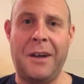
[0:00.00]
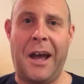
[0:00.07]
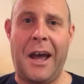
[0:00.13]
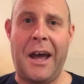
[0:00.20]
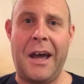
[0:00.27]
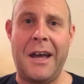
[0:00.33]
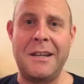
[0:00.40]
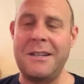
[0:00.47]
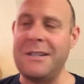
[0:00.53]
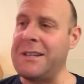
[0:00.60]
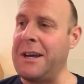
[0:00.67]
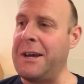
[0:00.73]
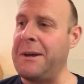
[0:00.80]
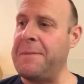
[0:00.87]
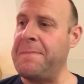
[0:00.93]

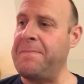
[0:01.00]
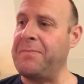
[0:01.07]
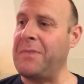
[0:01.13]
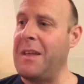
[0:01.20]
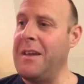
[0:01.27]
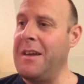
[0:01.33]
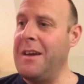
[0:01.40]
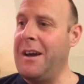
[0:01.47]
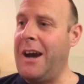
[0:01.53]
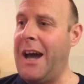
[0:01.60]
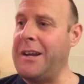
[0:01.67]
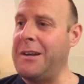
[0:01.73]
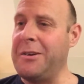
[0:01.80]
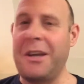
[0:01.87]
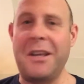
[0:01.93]
And um, I
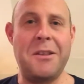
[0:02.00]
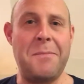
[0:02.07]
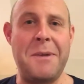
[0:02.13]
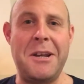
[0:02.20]
had a look in the